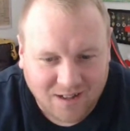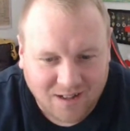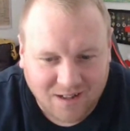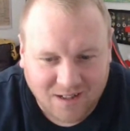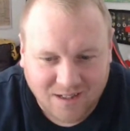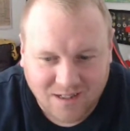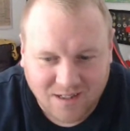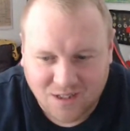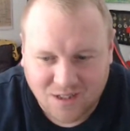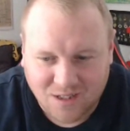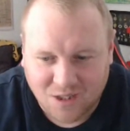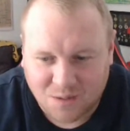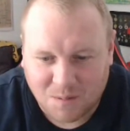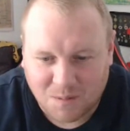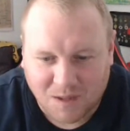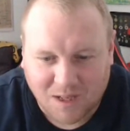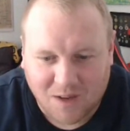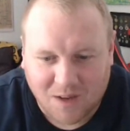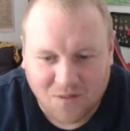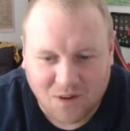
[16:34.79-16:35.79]
This has just
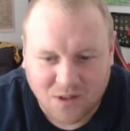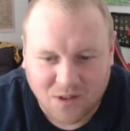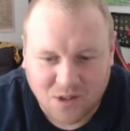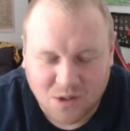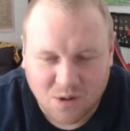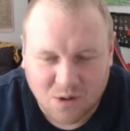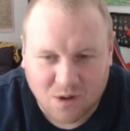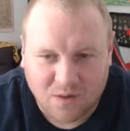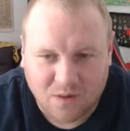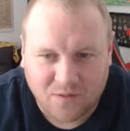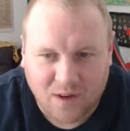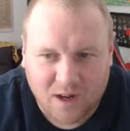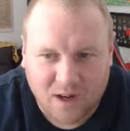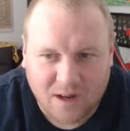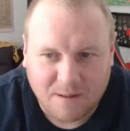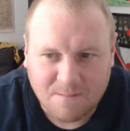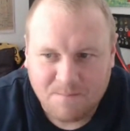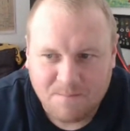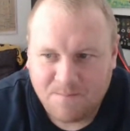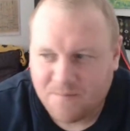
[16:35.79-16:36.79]
been given a sort
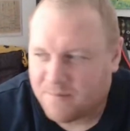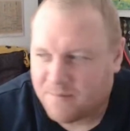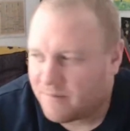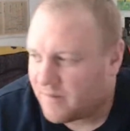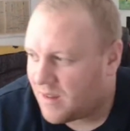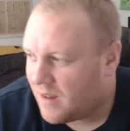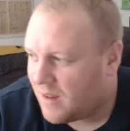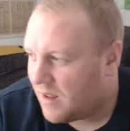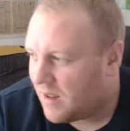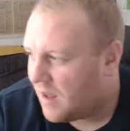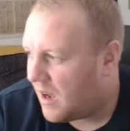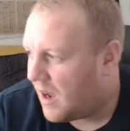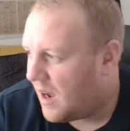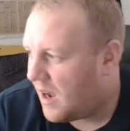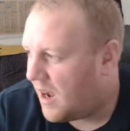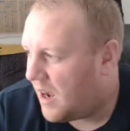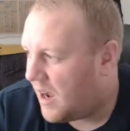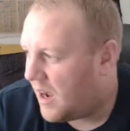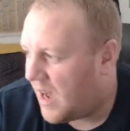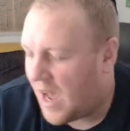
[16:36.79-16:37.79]
of
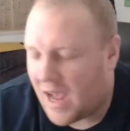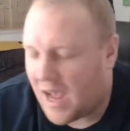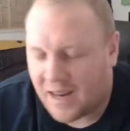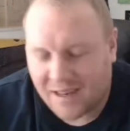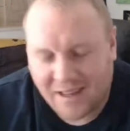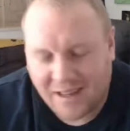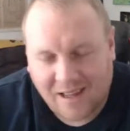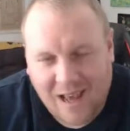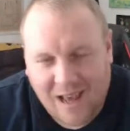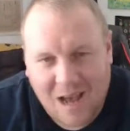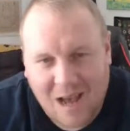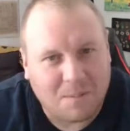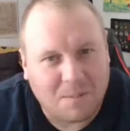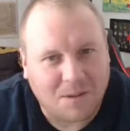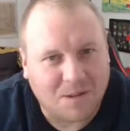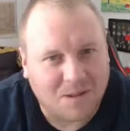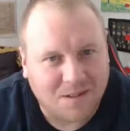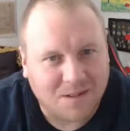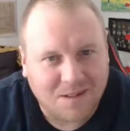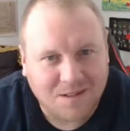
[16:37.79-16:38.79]
a
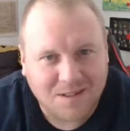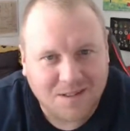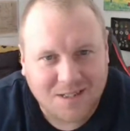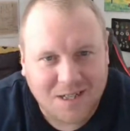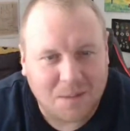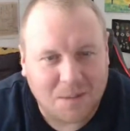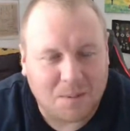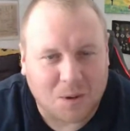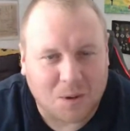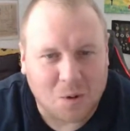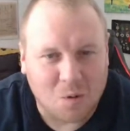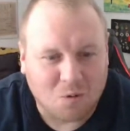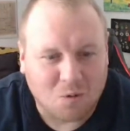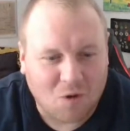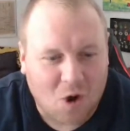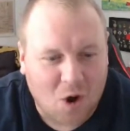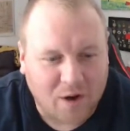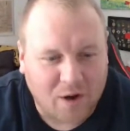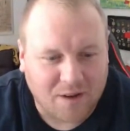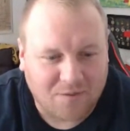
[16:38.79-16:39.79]
handicapping typical
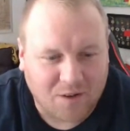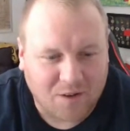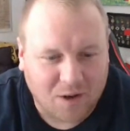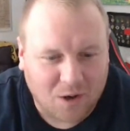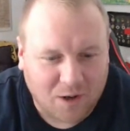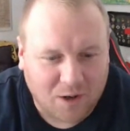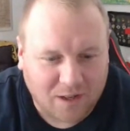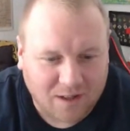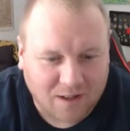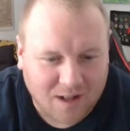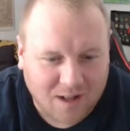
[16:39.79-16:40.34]
ride, if you like.